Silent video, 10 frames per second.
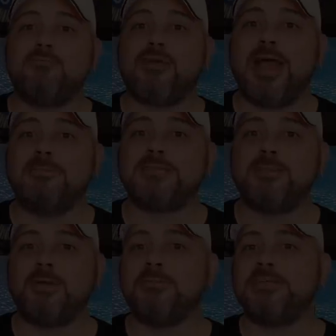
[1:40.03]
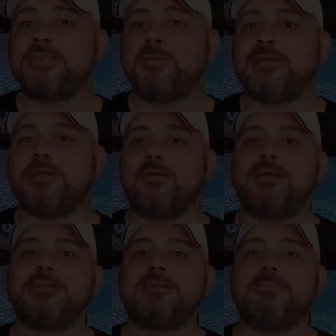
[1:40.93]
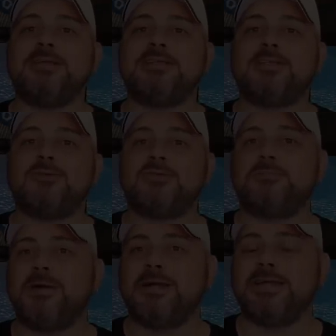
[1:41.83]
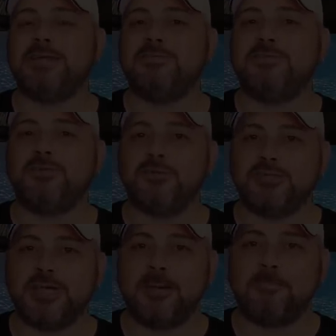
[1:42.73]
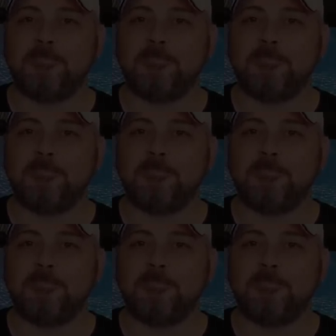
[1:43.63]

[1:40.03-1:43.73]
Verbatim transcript: Perhaps they won't be so inclined to be so smug in future.